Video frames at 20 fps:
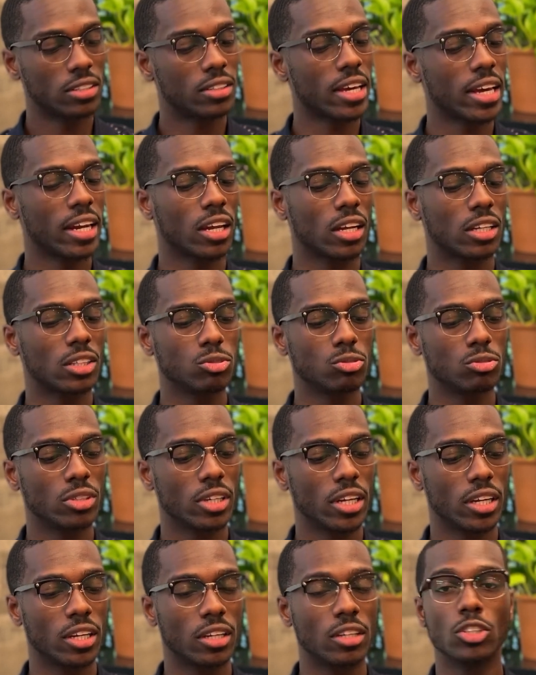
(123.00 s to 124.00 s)
then
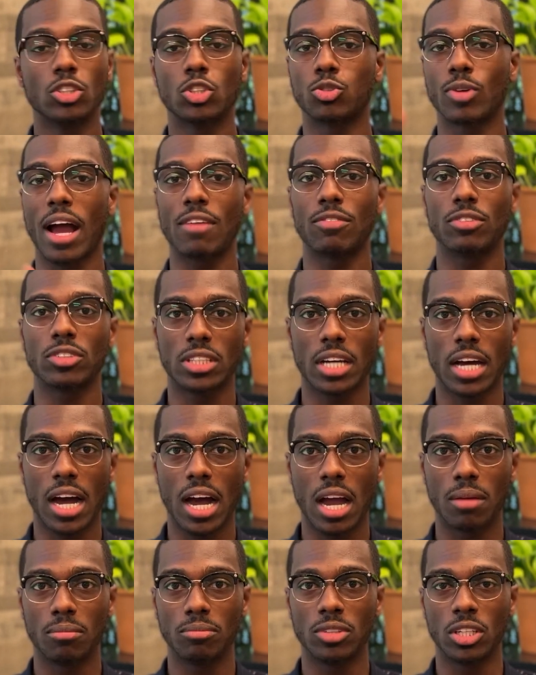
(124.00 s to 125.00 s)
including travel
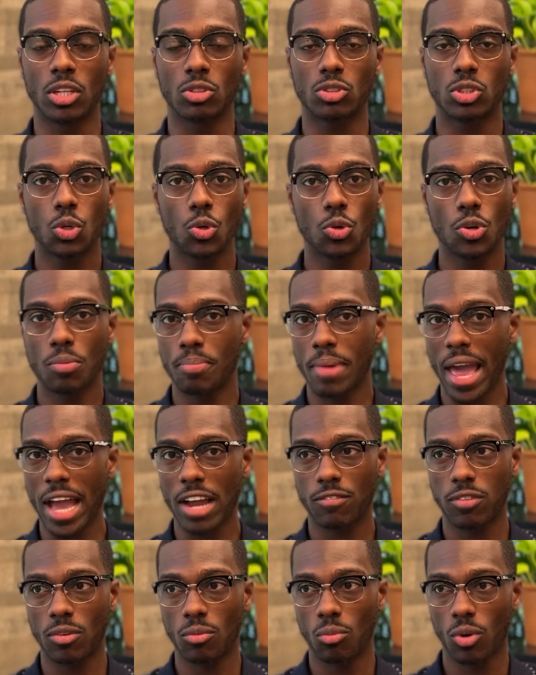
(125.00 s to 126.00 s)
time, to and
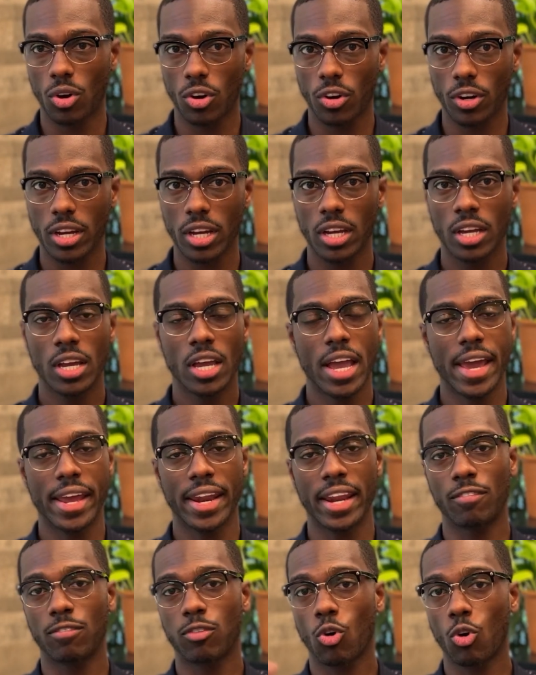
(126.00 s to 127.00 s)
back from work. And
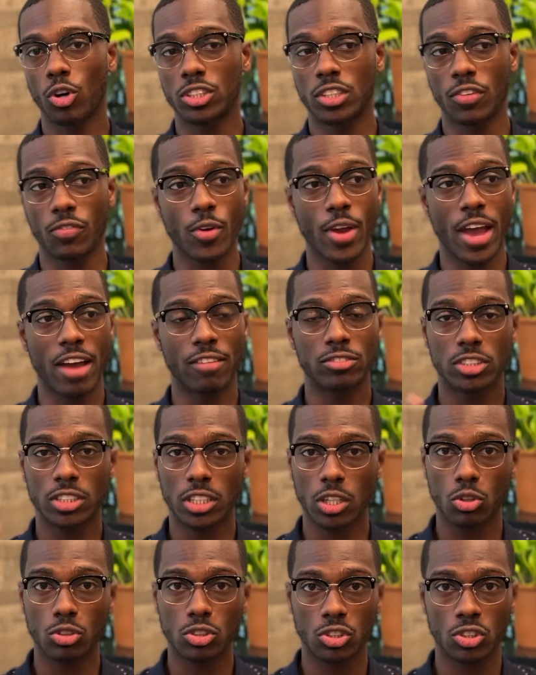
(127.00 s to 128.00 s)
then of course, if you have
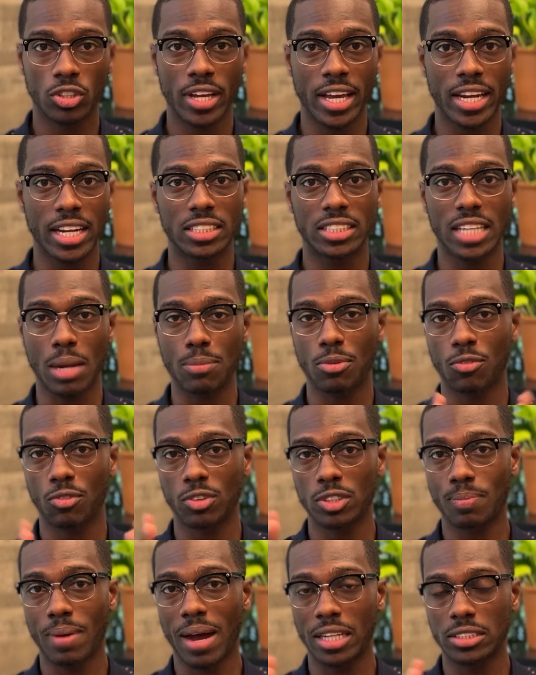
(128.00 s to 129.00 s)
children, any type of
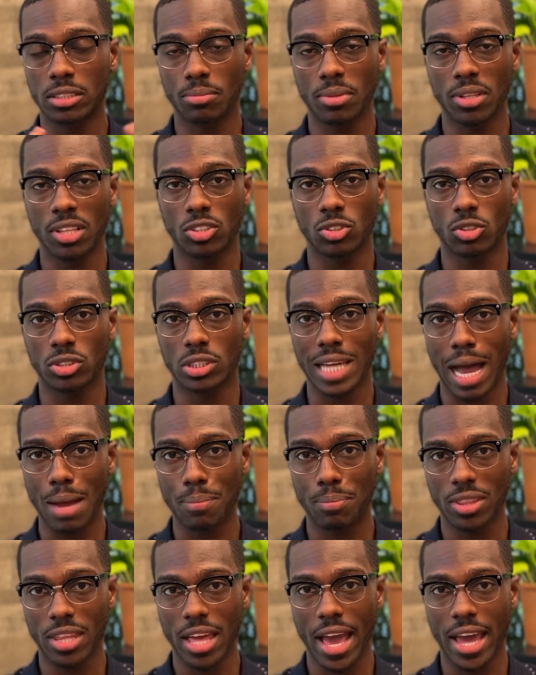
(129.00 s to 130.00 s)
responsibilities on
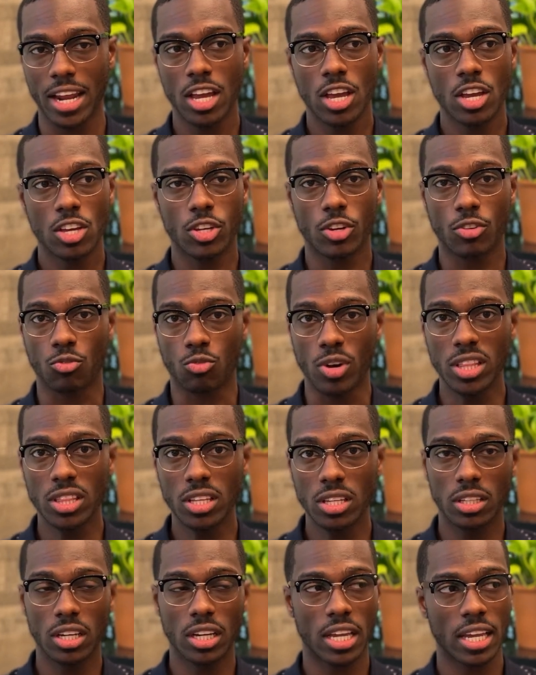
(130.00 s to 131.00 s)
top of that, you're
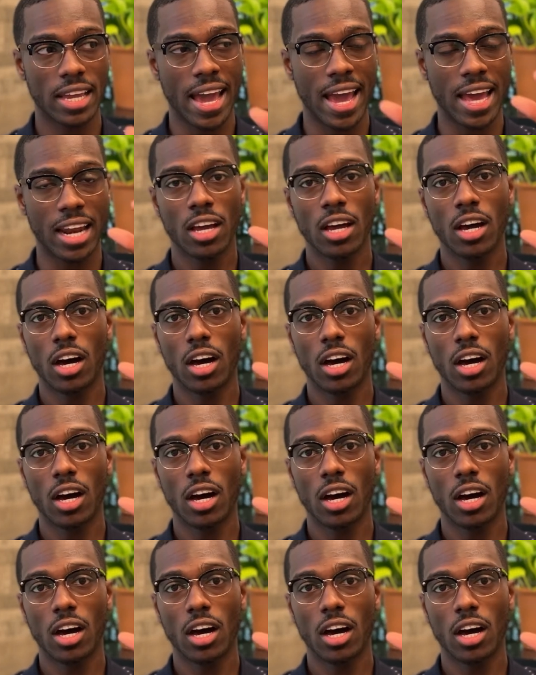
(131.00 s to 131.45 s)
really looking at